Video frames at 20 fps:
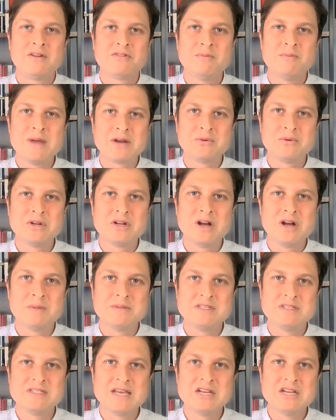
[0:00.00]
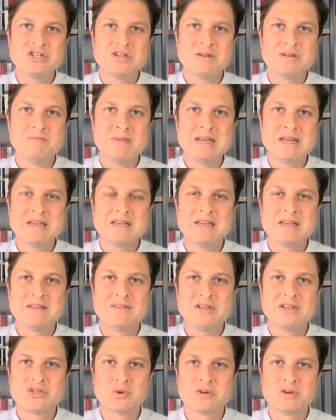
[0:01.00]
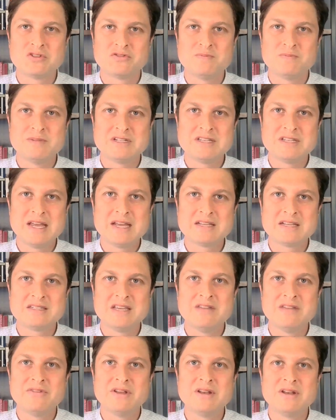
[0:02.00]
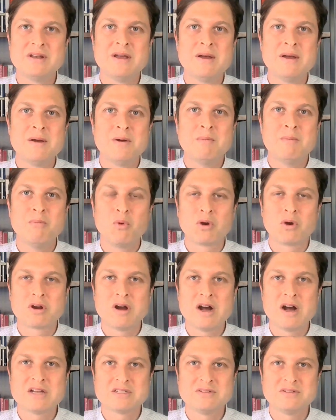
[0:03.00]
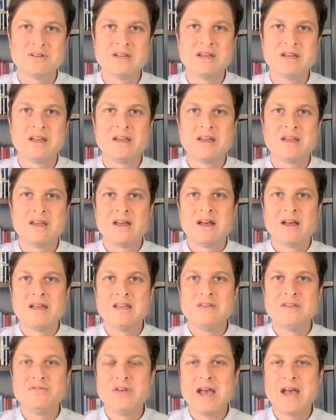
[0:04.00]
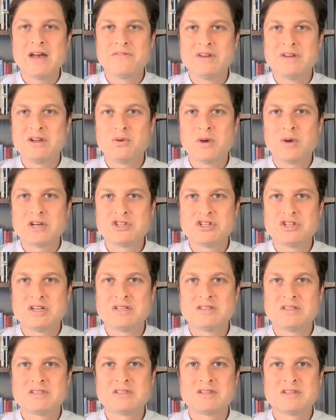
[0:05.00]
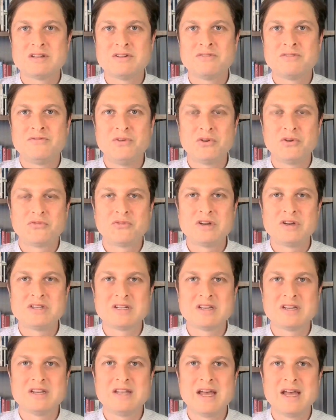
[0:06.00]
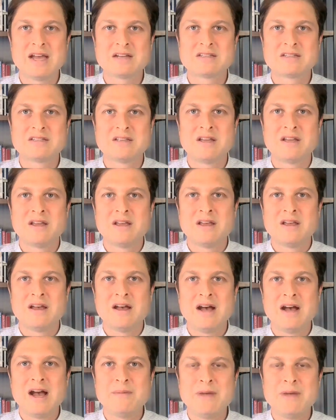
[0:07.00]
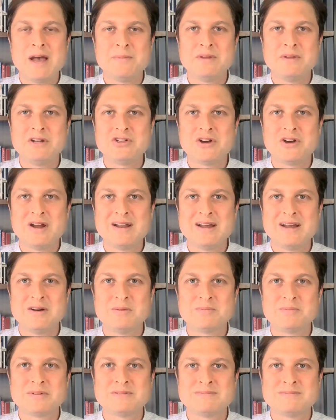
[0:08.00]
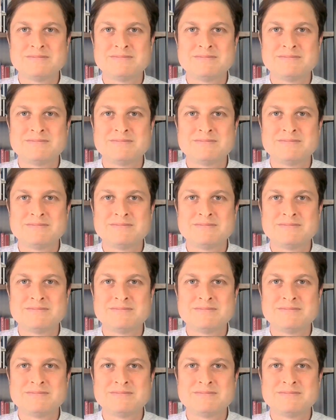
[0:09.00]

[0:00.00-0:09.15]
from equity compensation, making these sorts of mistakes even more costly. If you have any questions, feel free to connect. I'm happy to try to help.